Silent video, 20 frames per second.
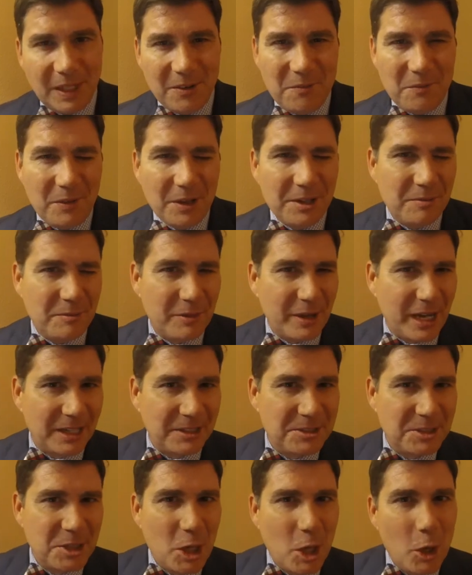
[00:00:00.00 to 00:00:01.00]
fun
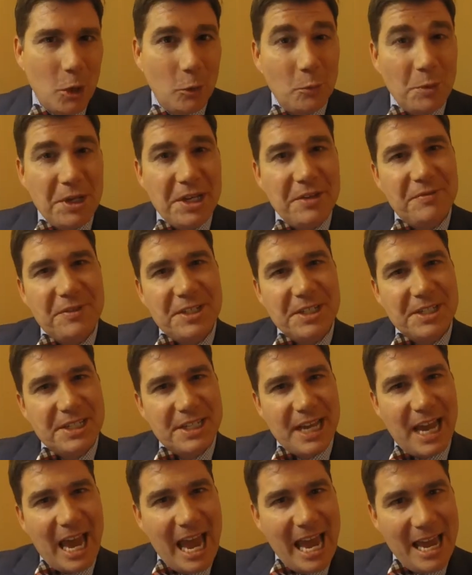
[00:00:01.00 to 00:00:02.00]
fact, we've
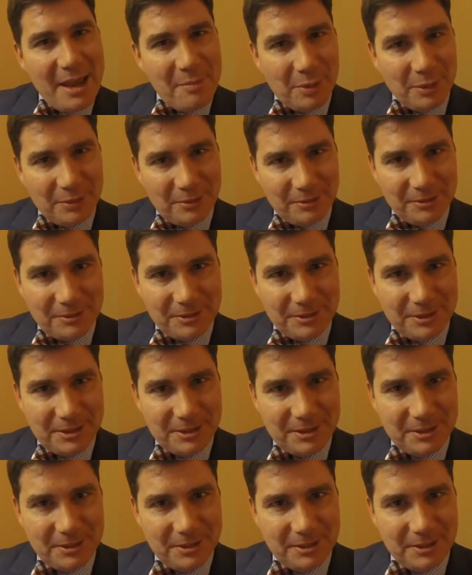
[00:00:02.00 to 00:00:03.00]
disabled
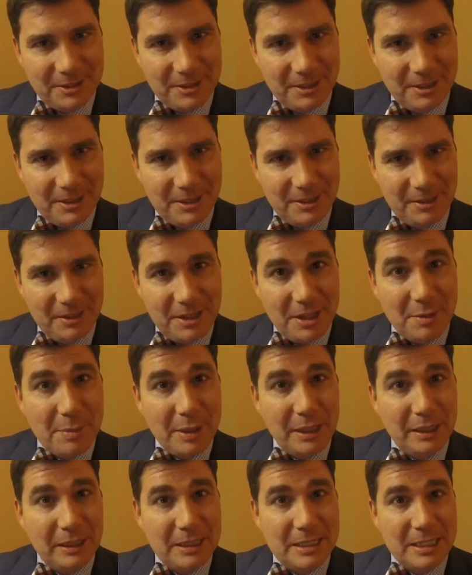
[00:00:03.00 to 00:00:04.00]
the
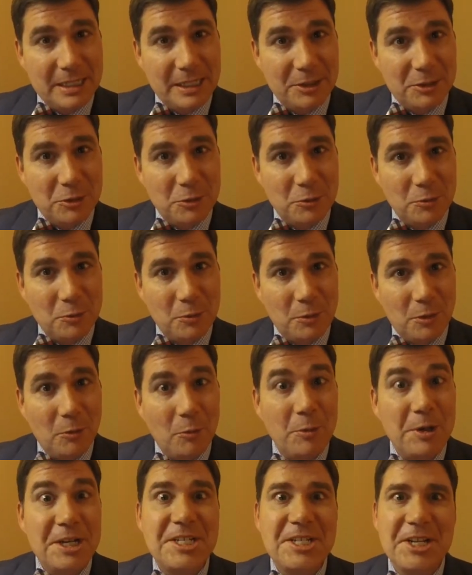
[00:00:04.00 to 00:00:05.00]
ability to
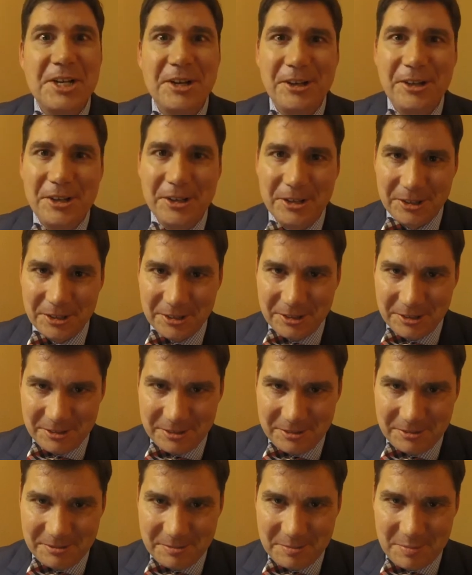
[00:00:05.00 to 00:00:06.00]
return
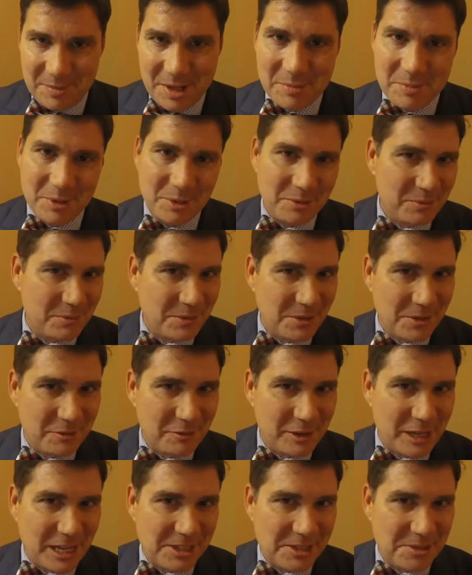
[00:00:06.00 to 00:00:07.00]
people from the
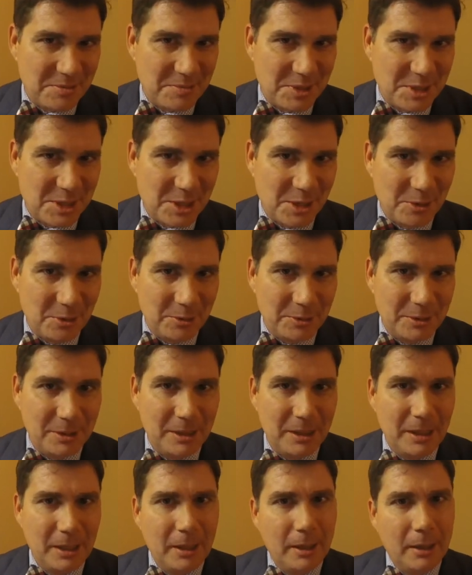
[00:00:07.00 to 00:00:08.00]
Phantom Zone.
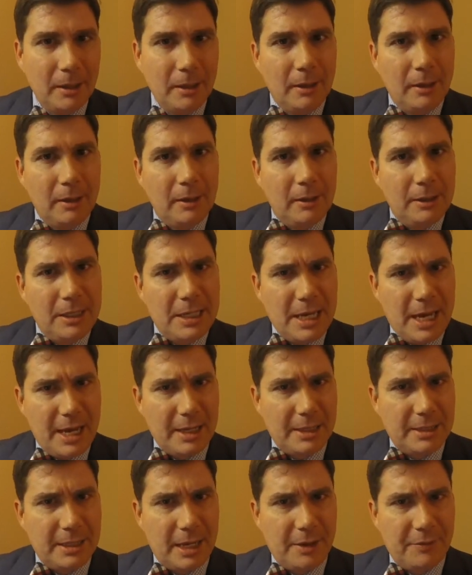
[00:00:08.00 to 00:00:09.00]

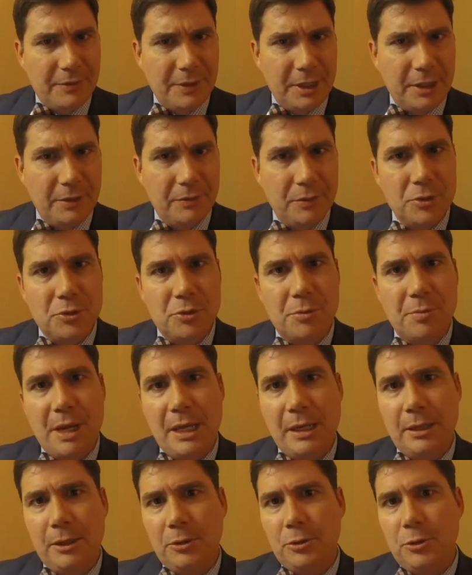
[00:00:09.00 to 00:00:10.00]
Can't have any of those
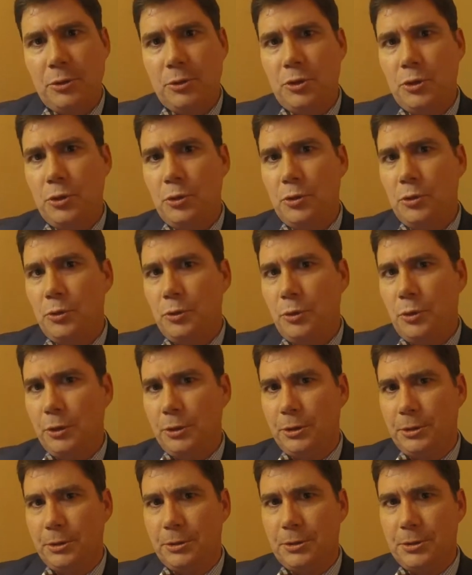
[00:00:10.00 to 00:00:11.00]
remaining
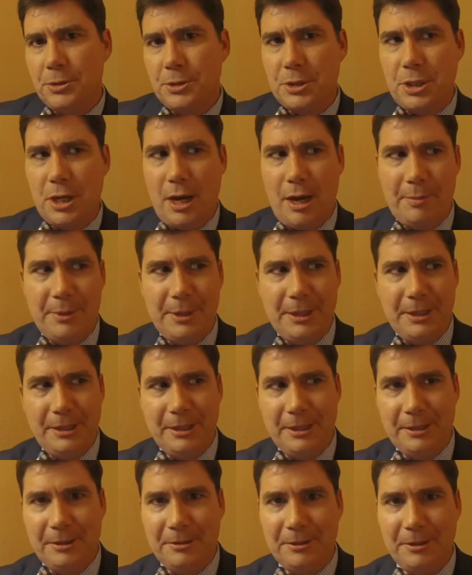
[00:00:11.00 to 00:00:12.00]
do-gooders coming
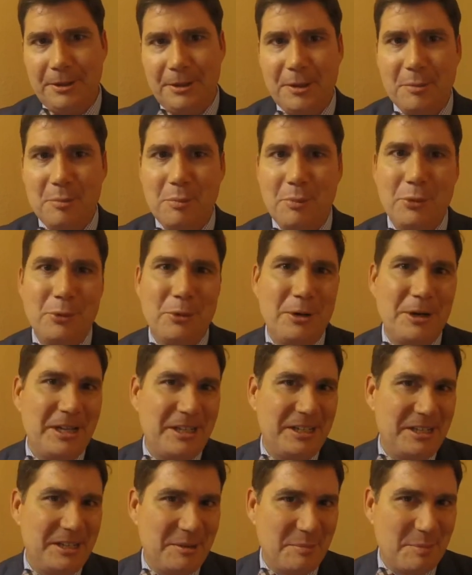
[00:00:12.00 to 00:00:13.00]
and
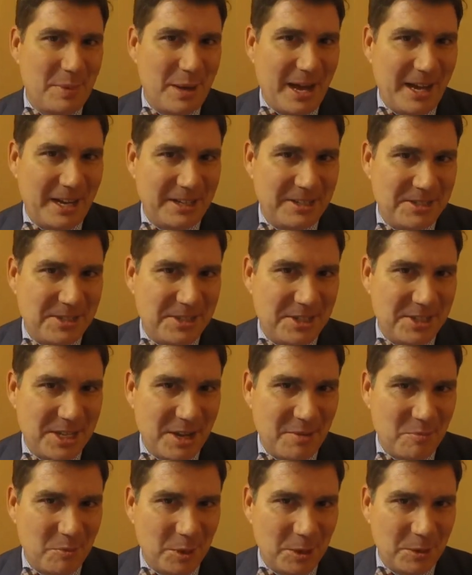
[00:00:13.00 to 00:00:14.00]
bringing back
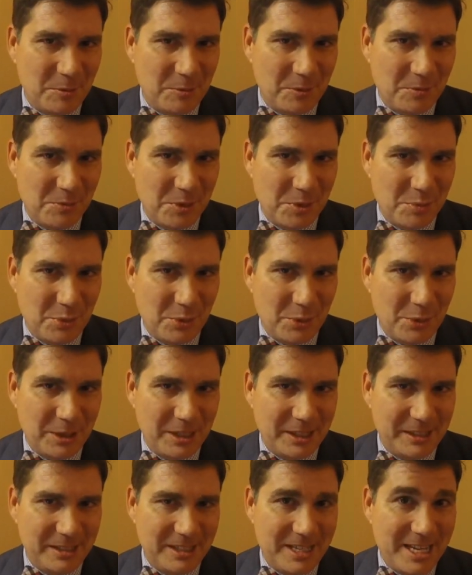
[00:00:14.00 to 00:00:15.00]
someone from the
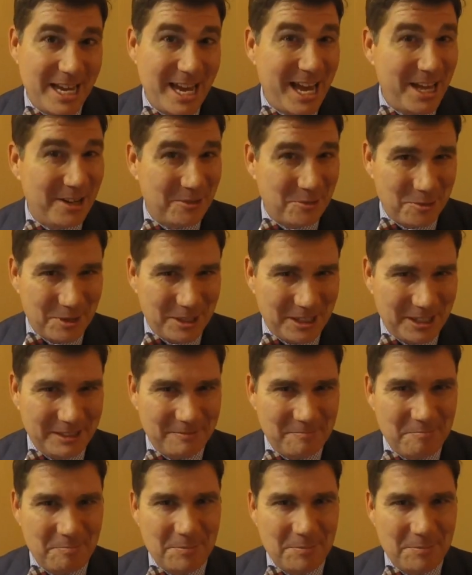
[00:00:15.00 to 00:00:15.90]
brink, can we?